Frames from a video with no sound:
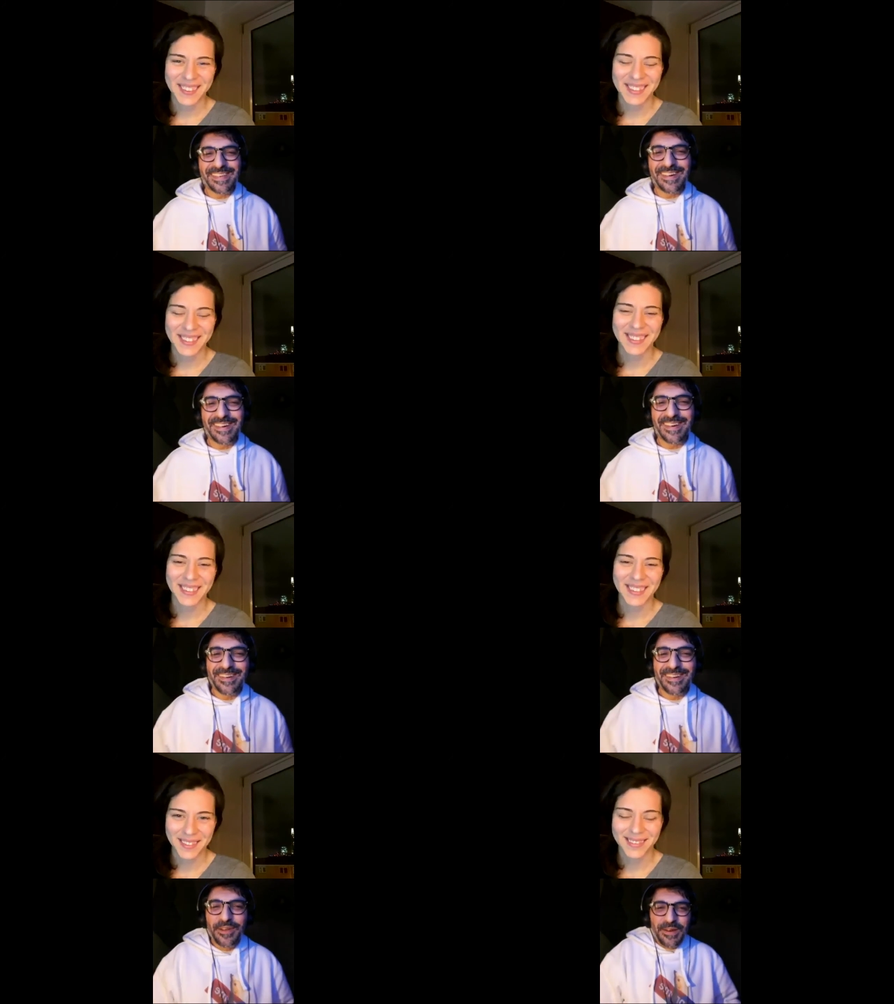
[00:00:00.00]
Speaker 1: uh,
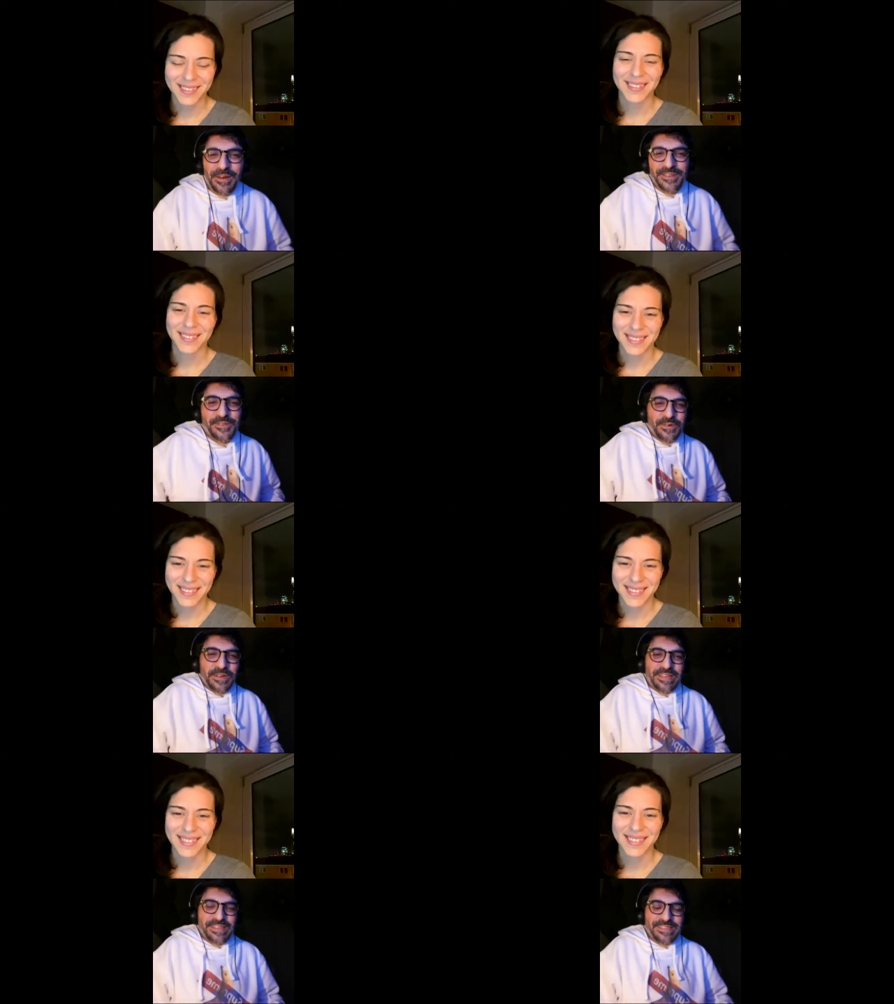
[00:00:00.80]
knowledge
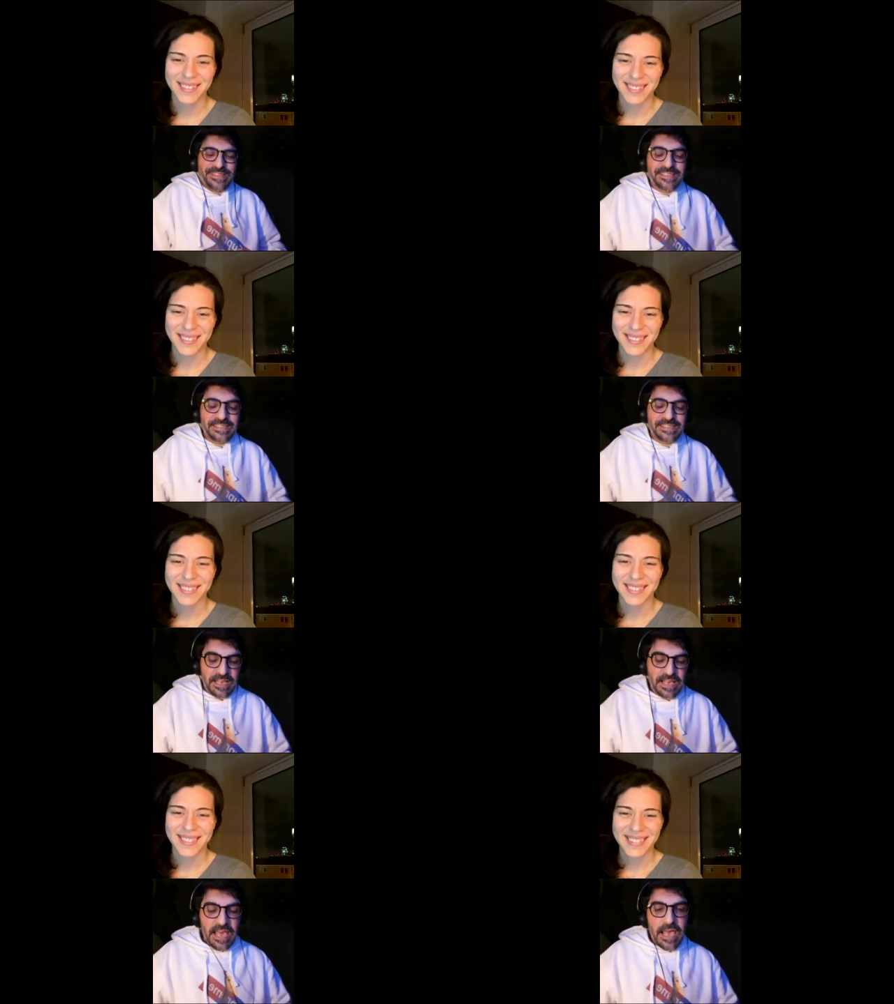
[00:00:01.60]
during these days.
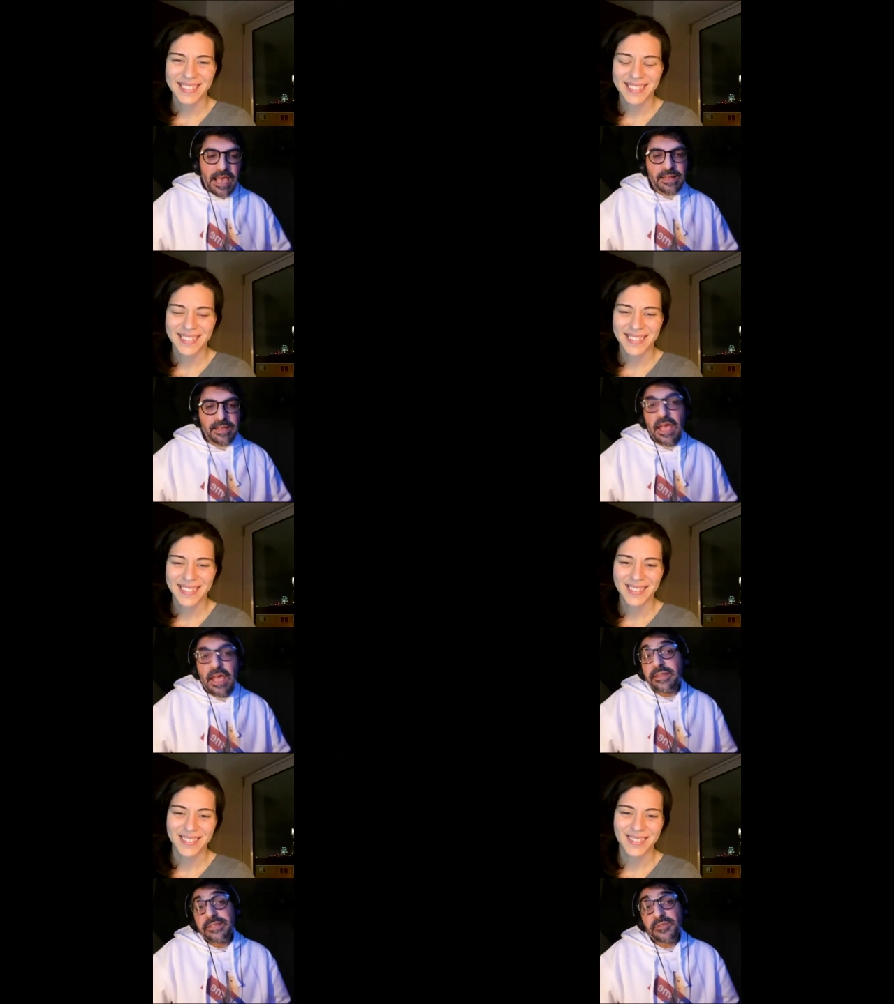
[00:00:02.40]
And
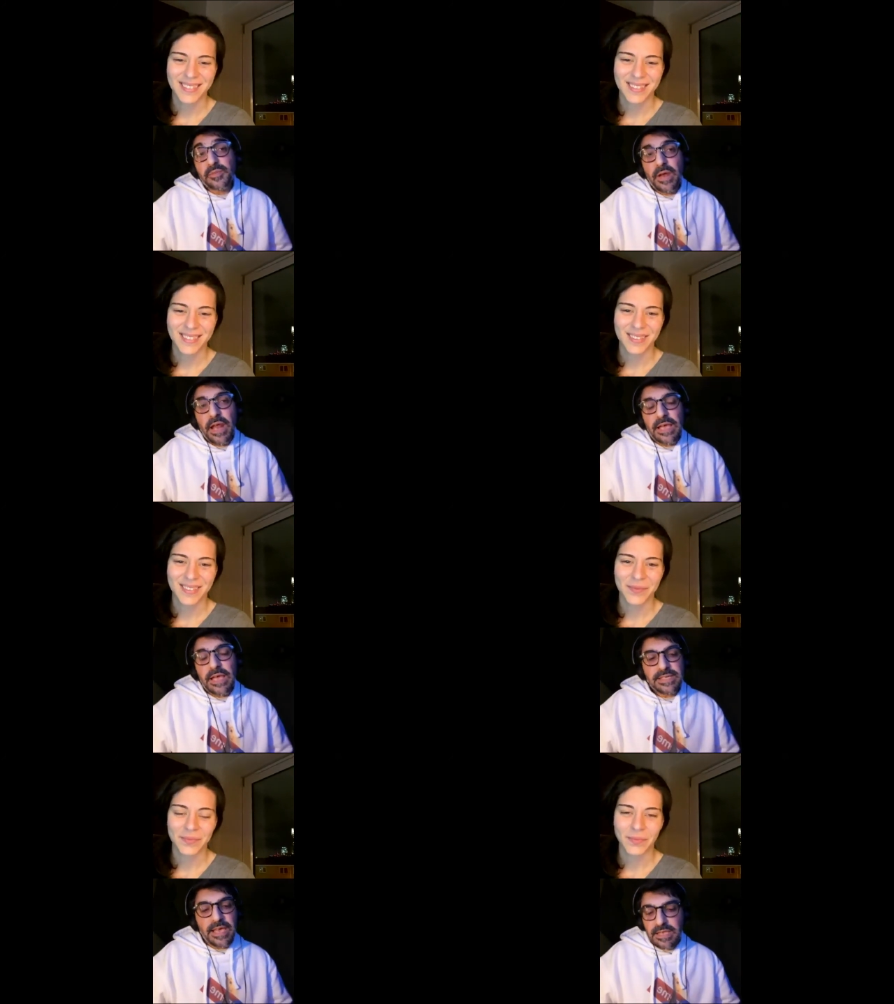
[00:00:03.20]
yeah, this is what I
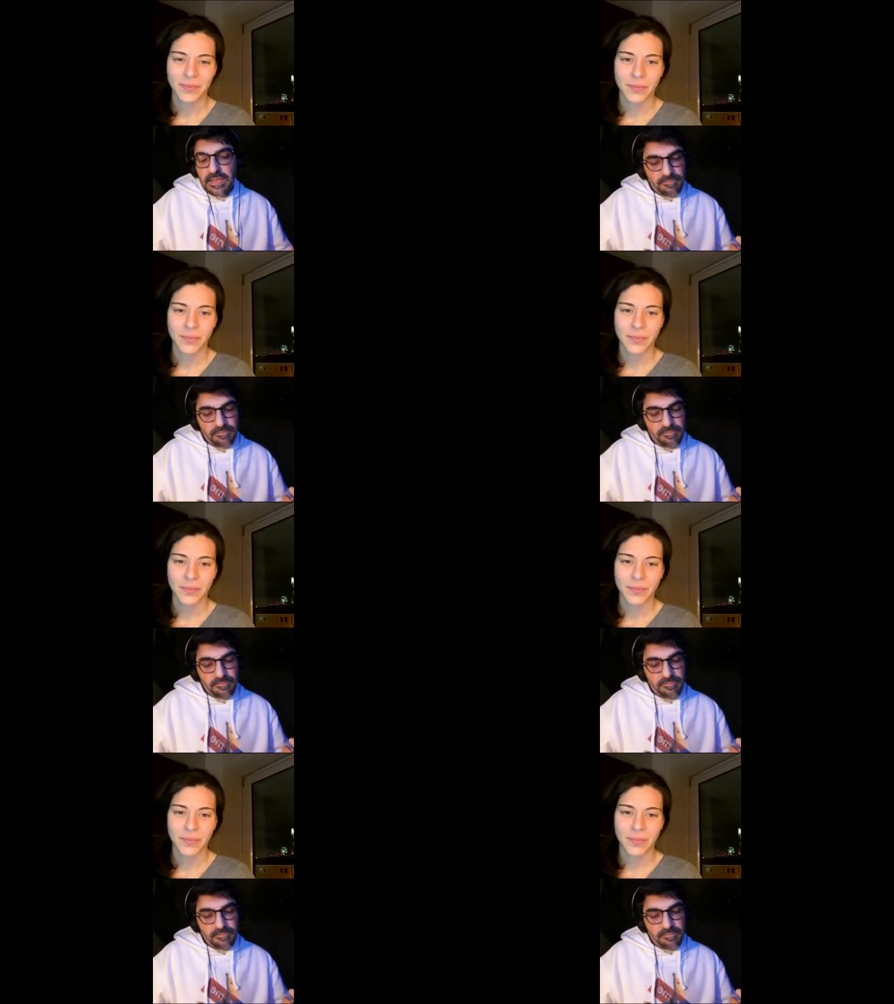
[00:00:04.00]
say.